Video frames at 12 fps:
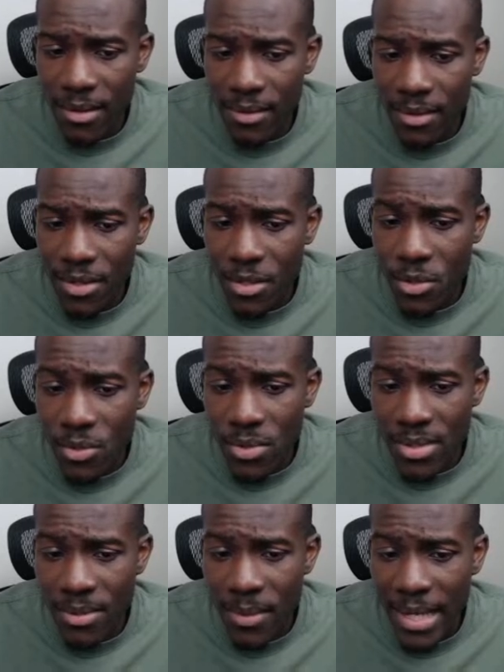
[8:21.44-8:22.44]

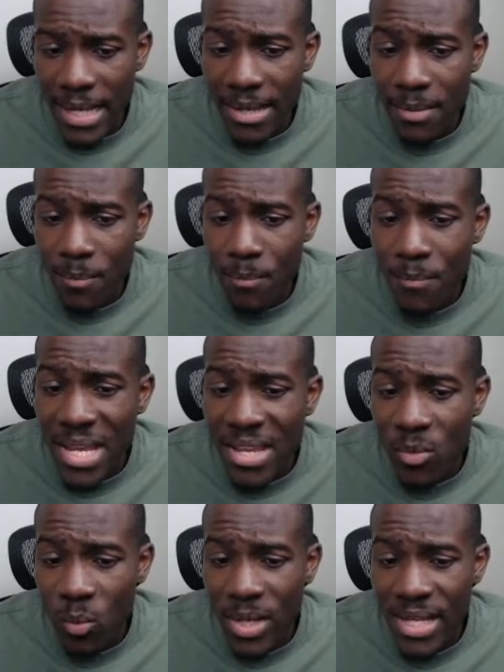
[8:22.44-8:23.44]
news hit
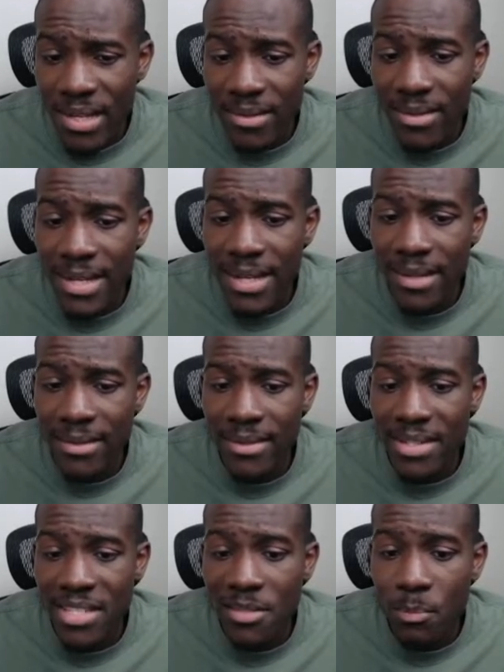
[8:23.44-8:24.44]
midweek that
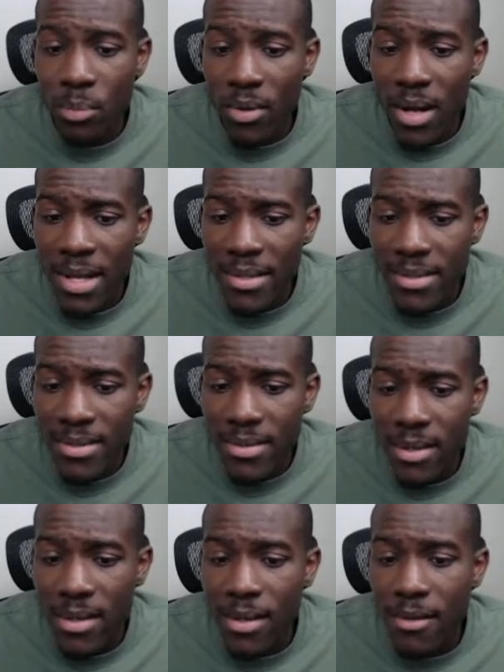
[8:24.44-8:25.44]
the Sprott
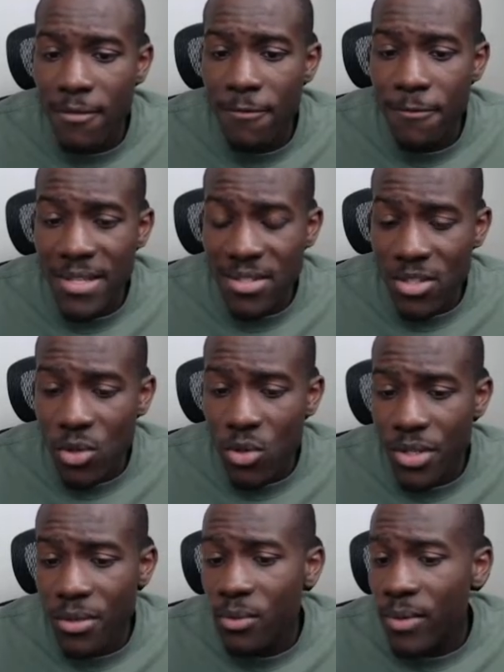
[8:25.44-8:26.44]

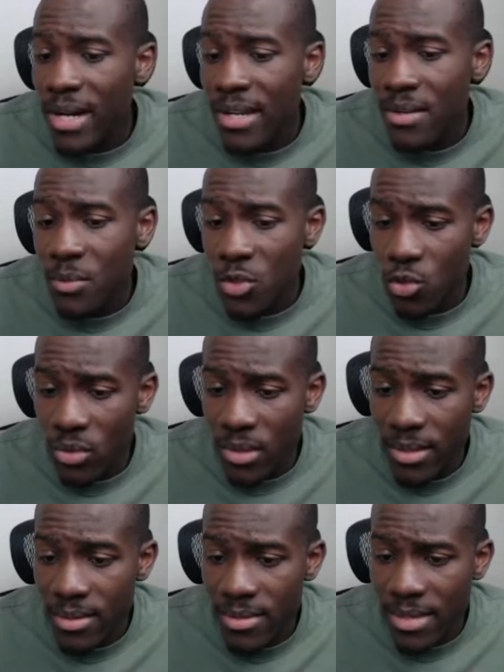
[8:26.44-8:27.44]
Physical Uranium
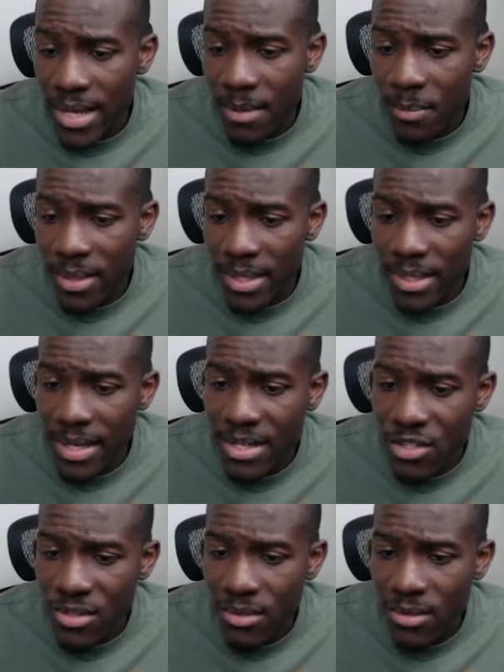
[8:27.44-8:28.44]
Trust
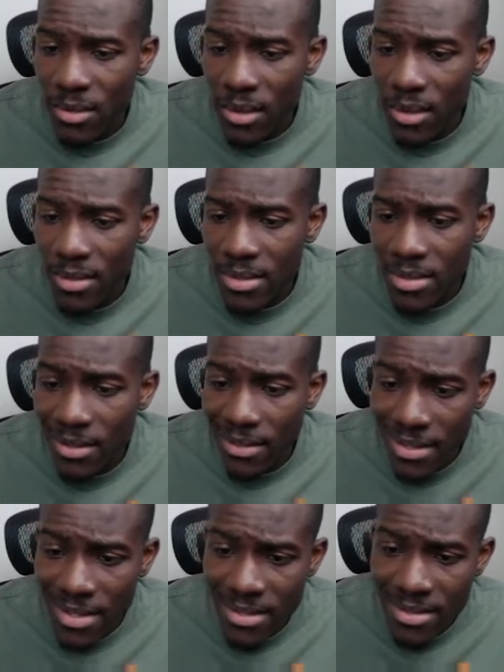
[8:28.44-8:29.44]
application to
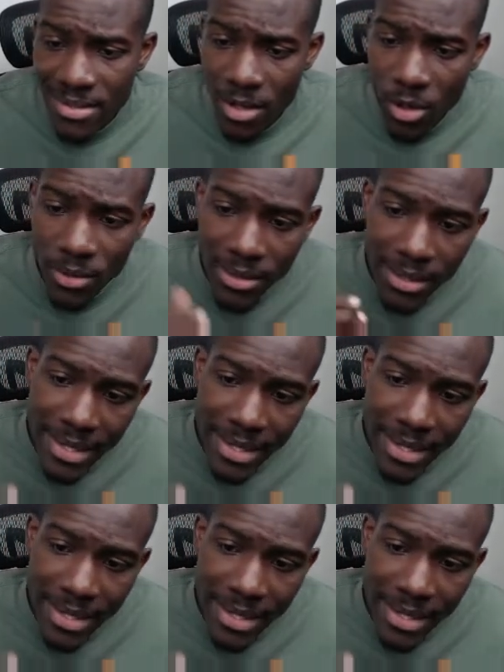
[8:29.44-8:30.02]
list on the